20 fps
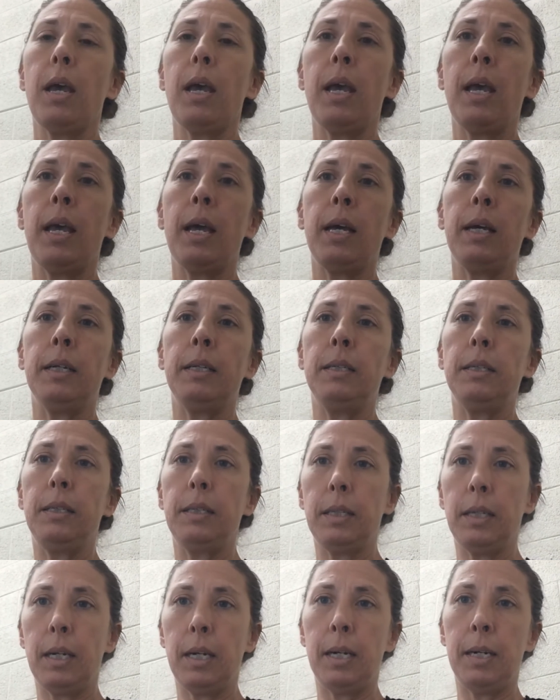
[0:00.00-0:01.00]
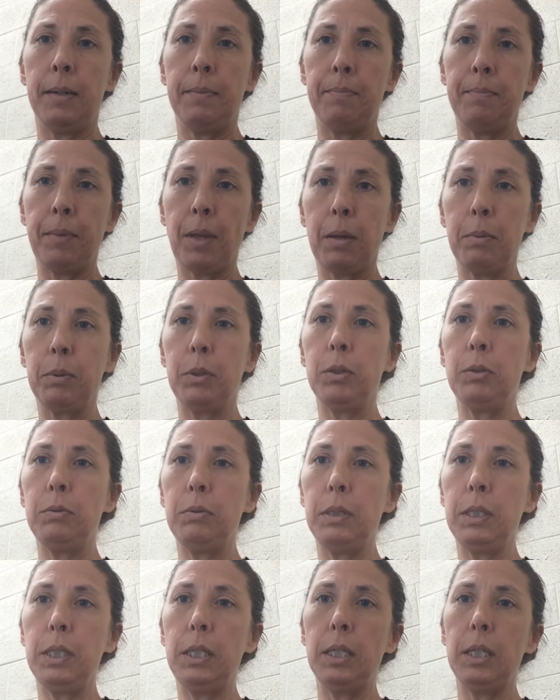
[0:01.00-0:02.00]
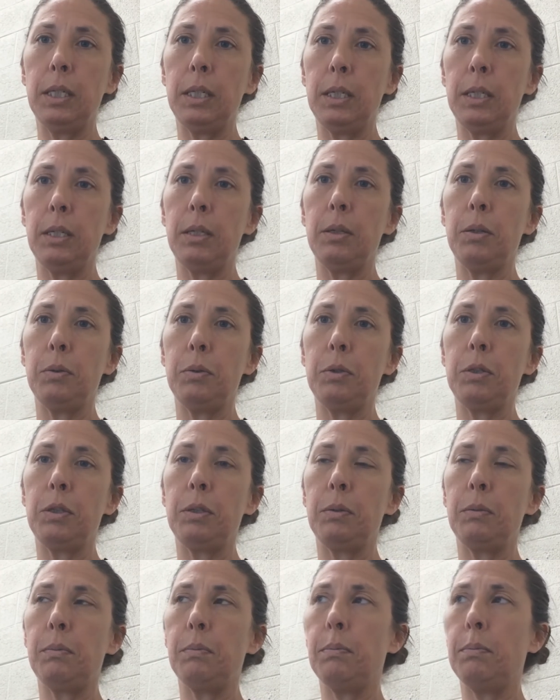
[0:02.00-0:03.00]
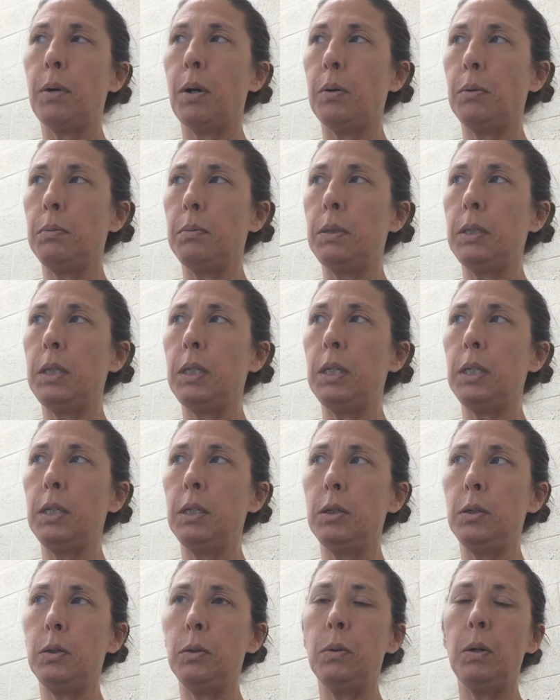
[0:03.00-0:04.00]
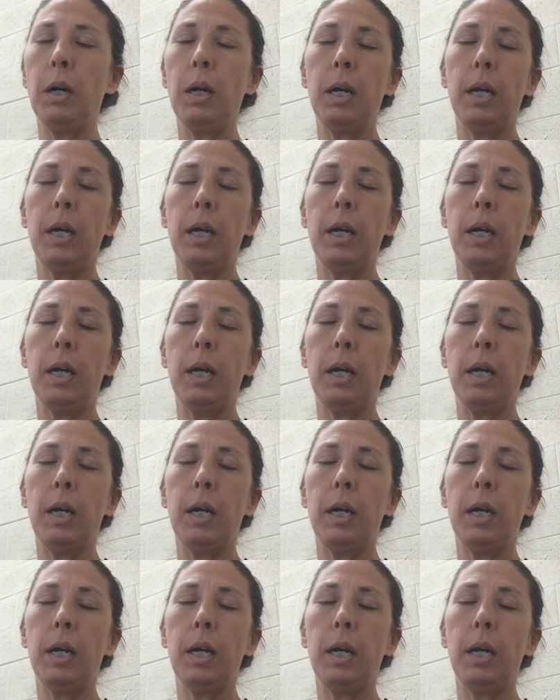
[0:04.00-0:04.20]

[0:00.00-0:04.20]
And I'm going to read those poems to you